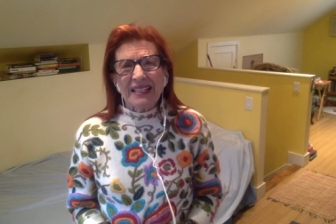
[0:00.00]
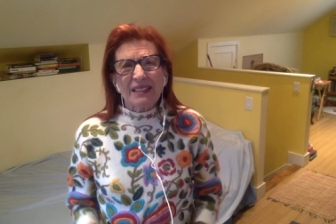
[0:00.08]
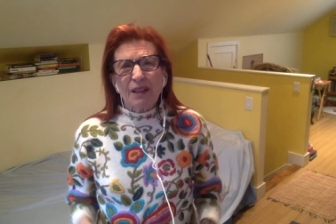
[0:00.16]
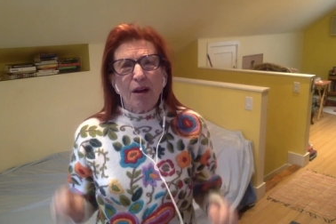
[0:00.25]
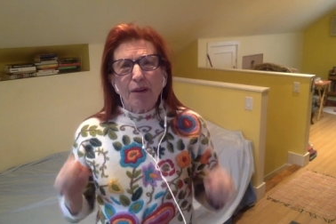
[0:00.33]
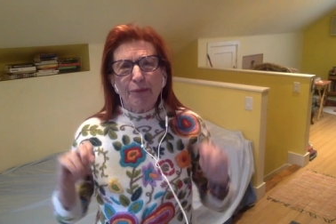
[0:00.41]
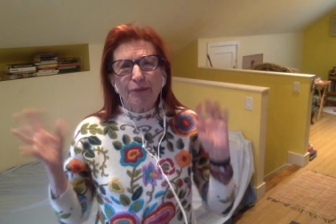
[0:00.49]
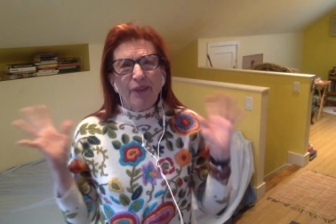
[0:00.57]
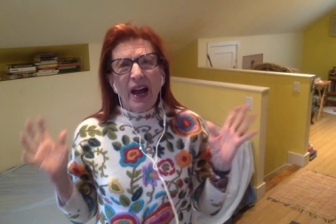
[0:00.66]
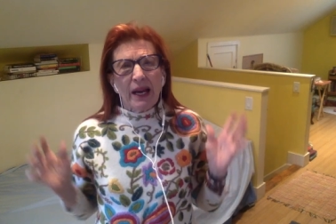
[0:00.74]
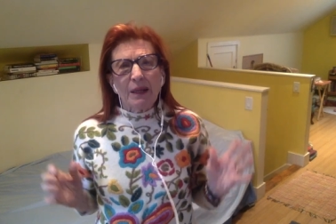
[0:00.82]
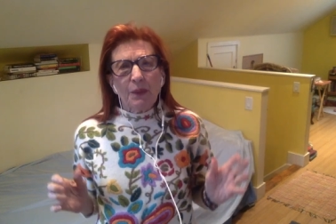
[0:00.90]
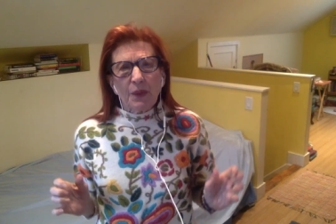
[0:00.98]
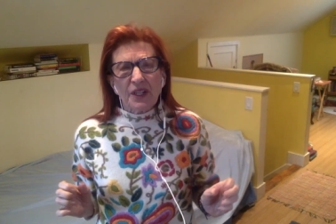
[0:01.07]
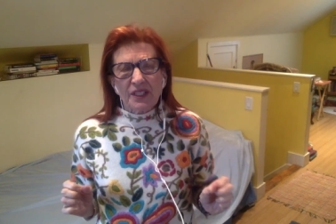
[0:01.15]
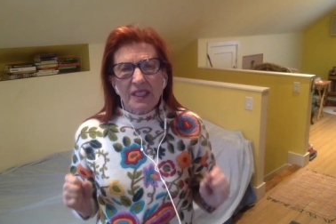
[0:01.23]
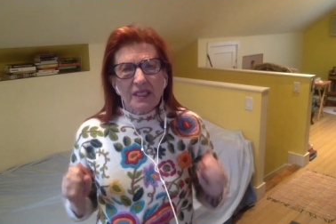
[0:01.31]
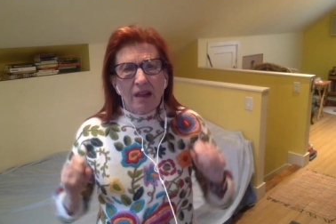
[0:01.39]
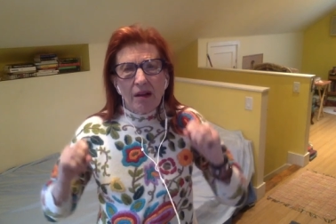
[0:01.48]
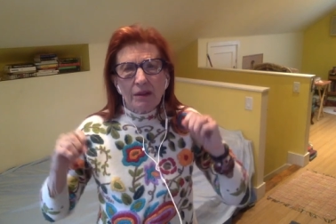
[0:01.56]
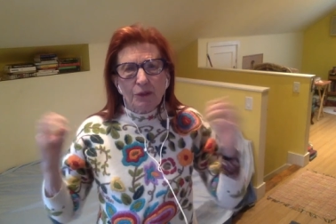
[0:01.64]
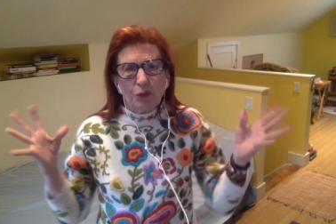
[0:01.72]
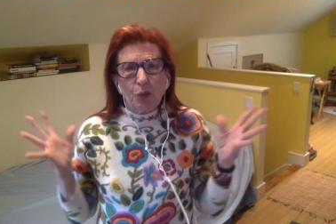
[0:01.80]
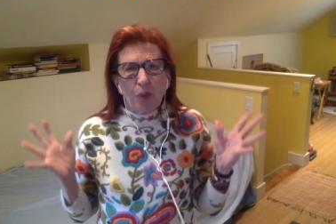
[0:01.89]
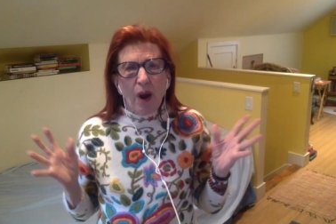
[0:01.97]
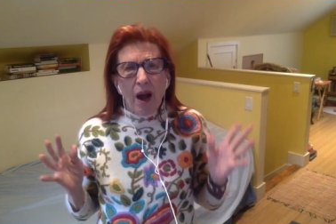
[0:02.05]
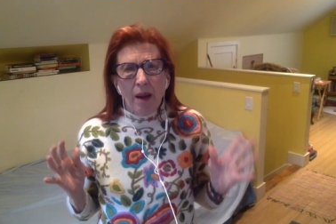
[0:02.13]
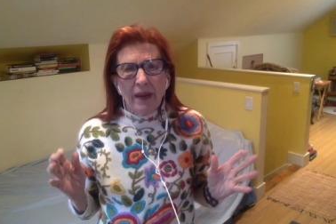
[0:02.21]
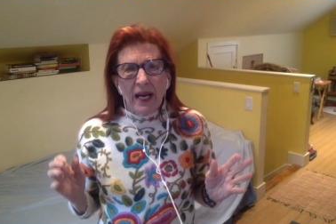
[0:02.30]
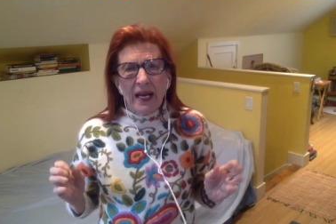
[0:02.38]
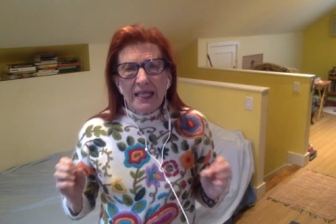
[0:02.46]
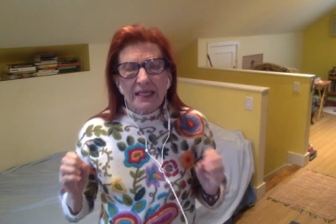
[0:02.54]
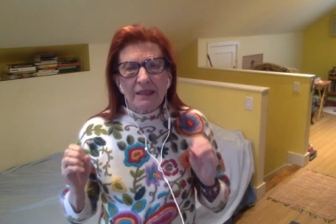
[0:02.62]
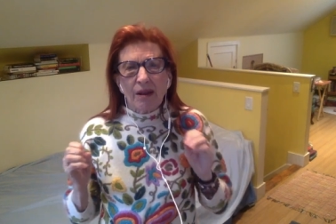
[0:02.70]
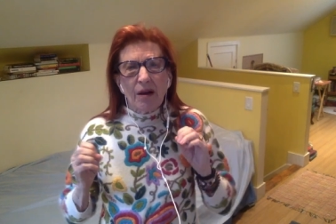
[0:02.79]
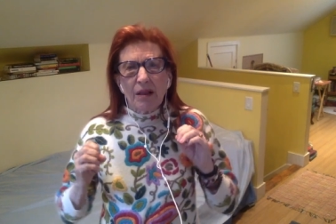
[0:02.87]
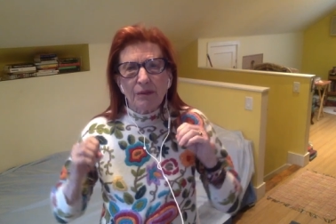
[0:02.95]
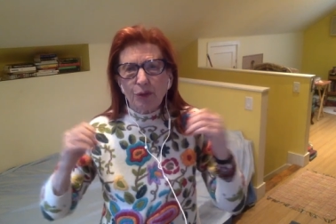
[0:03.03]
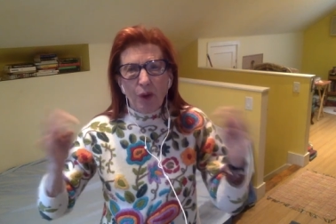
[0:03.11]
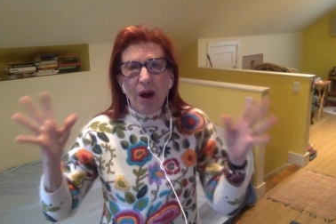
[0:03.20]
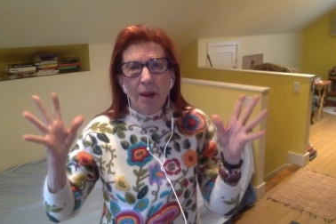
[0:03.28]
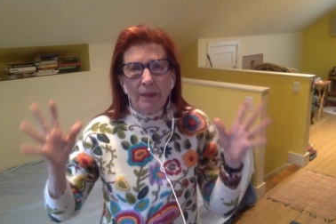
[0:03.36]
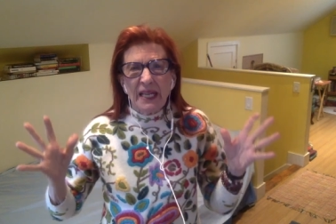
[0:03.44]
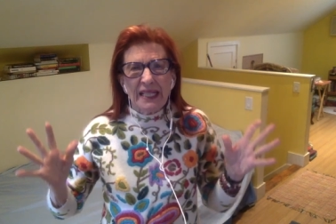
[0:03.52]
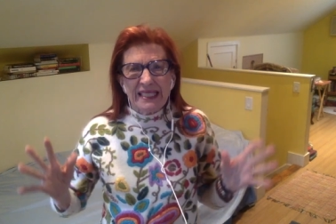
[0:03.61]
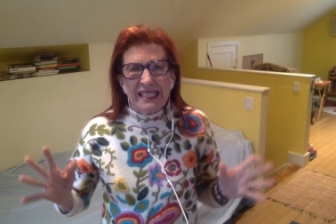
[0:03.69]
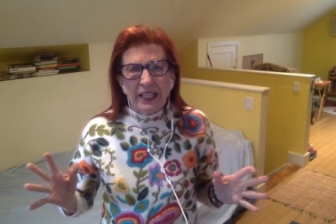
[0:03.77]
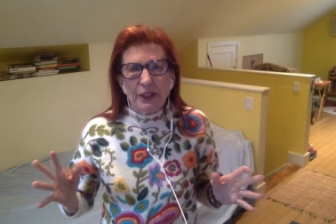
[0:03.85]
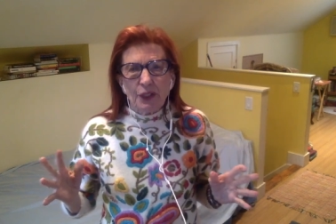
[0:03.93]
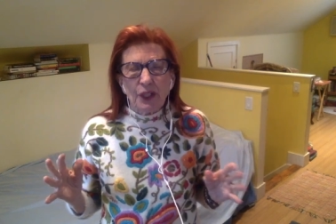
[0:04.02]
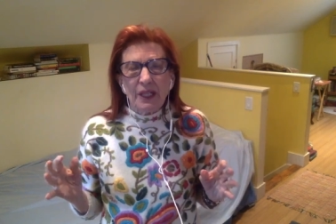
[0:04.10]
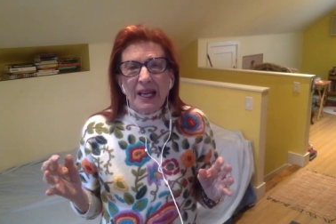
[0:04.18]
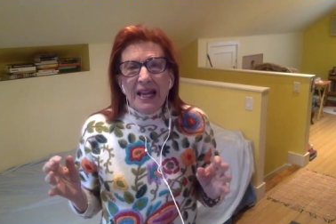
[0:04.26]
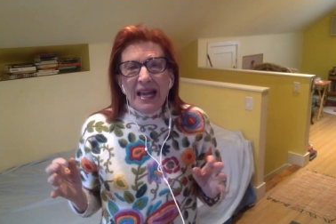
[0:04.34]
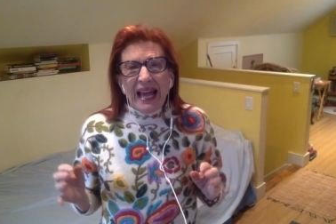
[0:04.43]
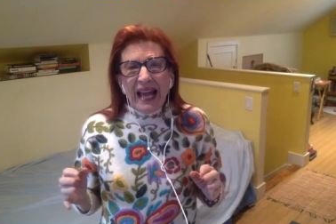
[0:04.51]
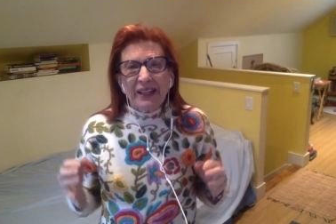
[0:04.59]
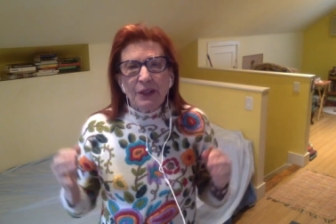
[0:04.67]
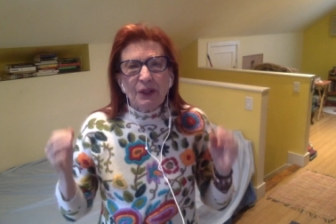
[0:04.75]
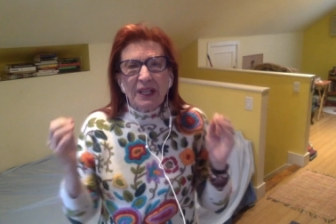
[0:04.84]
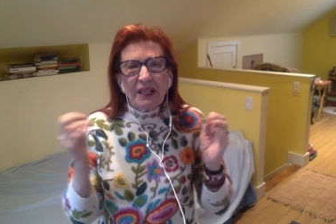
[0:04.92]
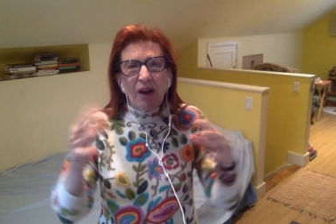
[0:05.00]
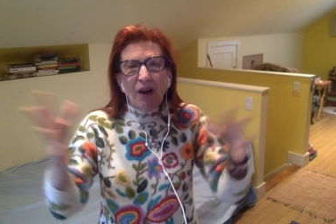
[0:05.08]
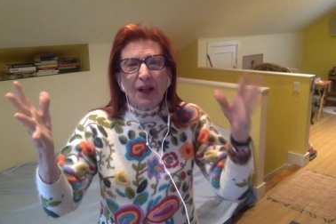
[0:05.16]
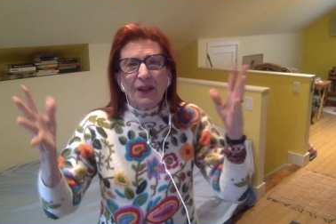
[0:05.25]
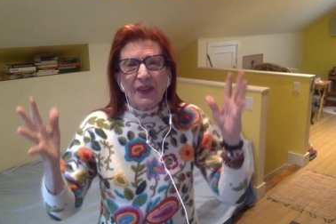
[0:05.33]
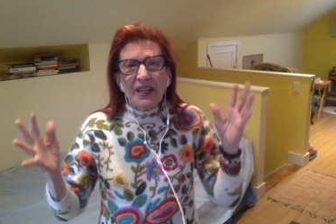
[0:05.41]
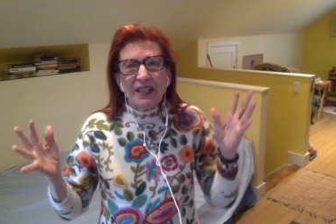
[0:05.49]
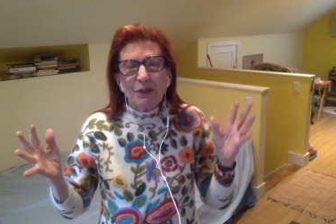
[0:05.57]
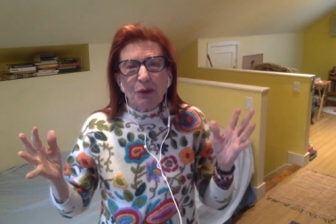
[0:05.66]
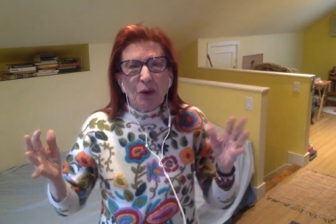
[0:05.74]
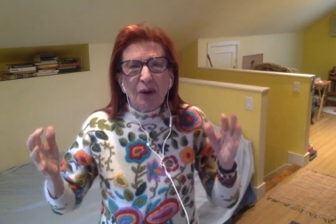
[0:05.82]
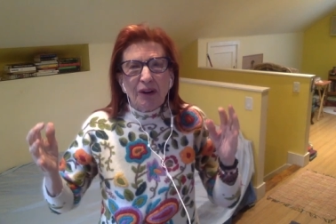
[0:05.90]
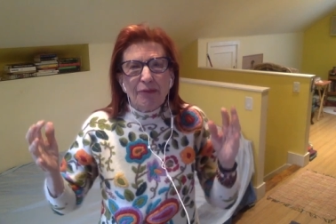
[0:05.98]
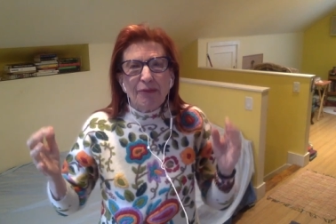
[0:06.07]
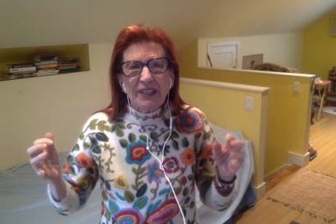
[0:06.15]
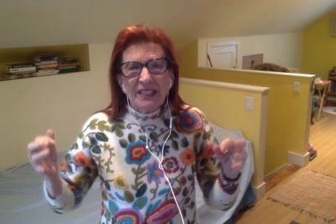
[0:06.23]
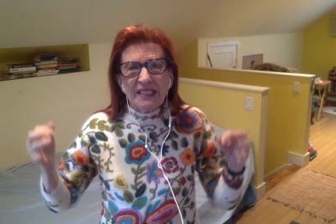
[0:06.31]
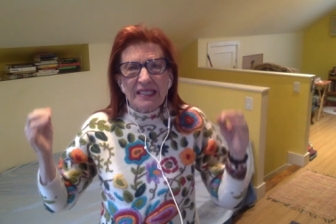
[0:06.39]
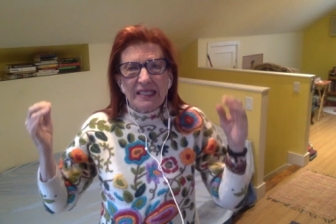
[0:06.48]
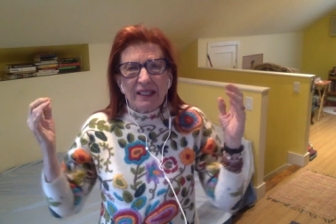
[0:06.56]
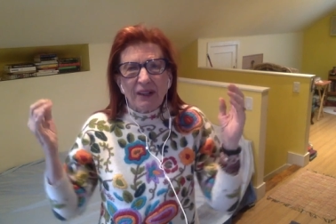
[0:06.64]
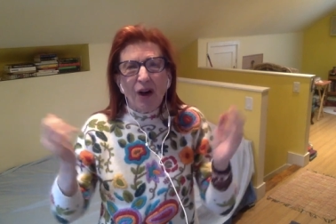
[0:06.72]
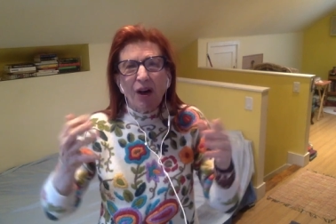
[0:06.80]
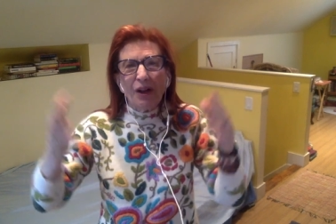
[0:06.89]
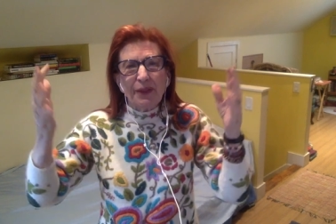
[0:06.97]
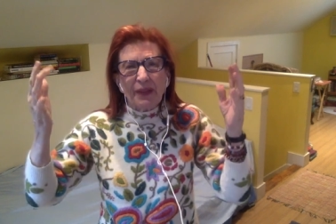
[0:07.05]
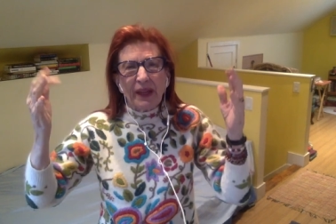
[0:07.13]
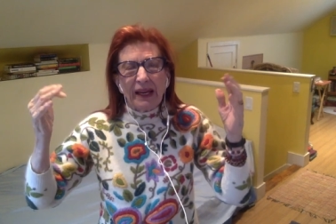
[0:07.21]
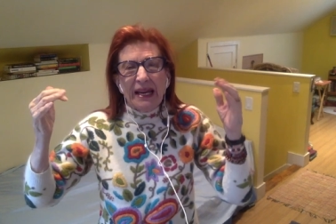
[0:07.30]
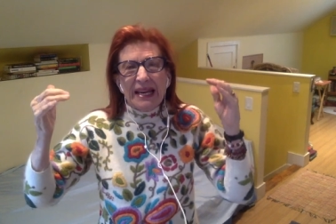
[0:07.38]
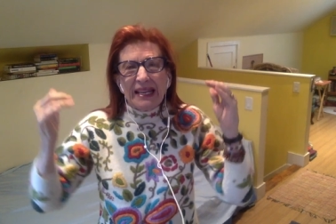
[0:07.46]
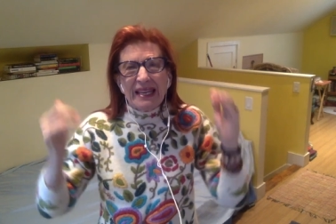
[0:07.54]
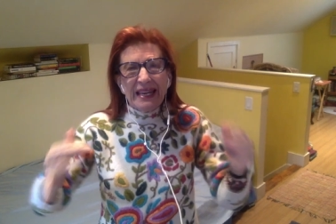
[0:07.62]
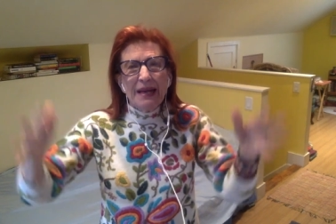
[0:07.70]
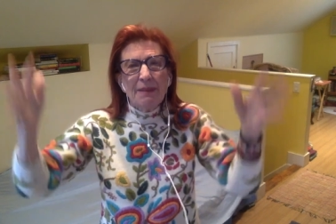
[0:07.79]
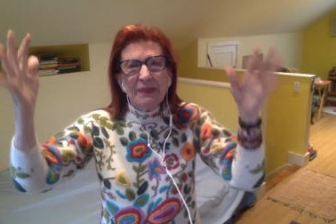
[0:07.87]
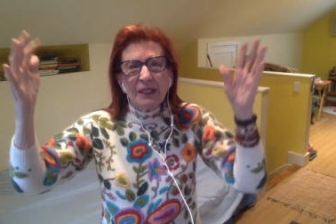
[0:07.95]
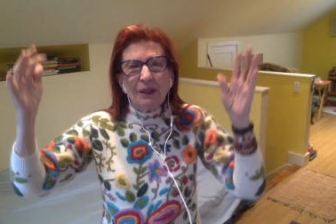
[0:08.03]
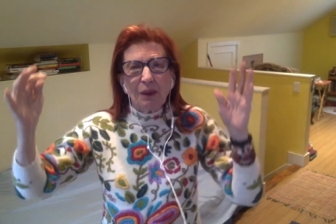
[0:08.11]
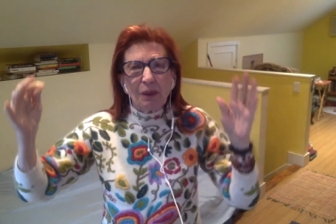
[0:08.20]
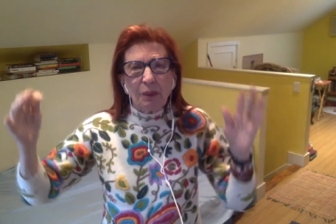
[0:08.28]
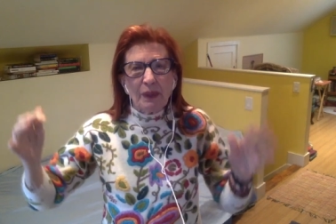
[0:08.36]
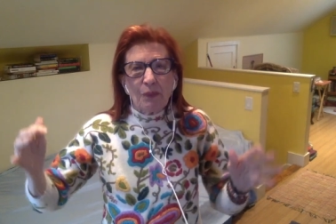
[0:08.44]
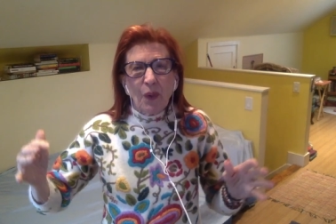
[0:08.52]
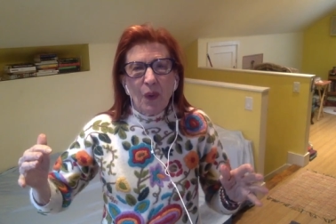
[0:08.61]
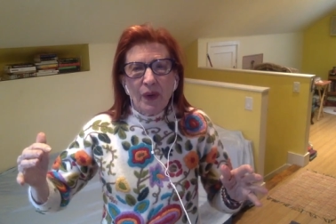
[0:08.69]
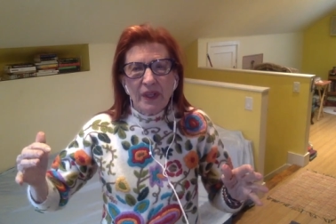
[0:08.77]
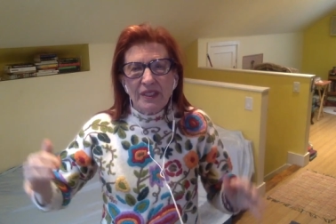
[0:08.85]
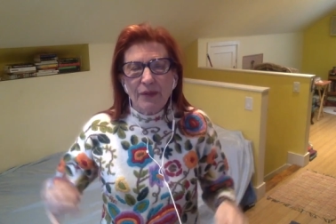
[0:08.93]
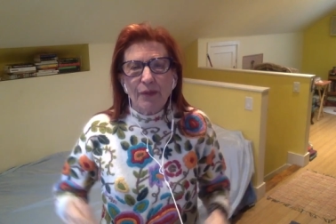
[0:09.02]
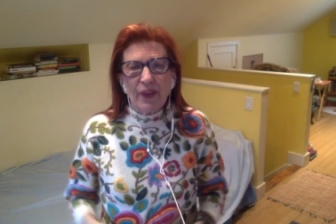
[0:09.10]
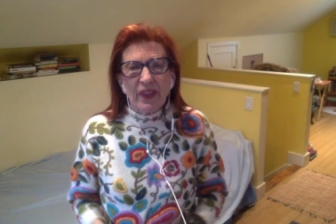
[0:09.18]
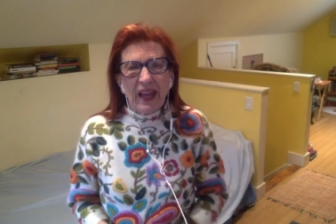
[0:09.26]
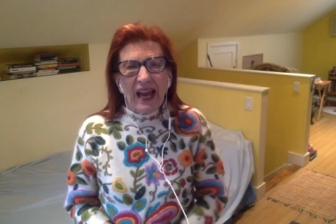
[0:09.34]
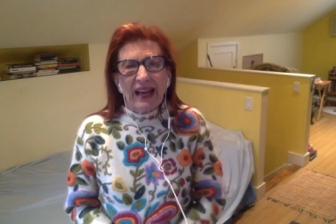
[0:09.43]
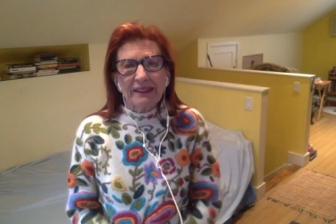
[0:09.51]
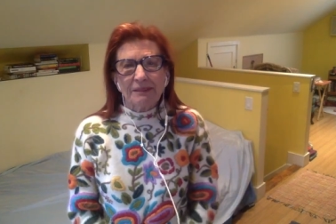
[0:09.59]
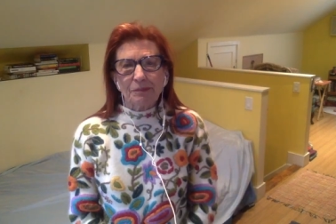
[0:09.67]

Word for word: It's all fireworks. It's all drama. It's all drama addiction. And you get all the endorphins and all the chemical rewards for that.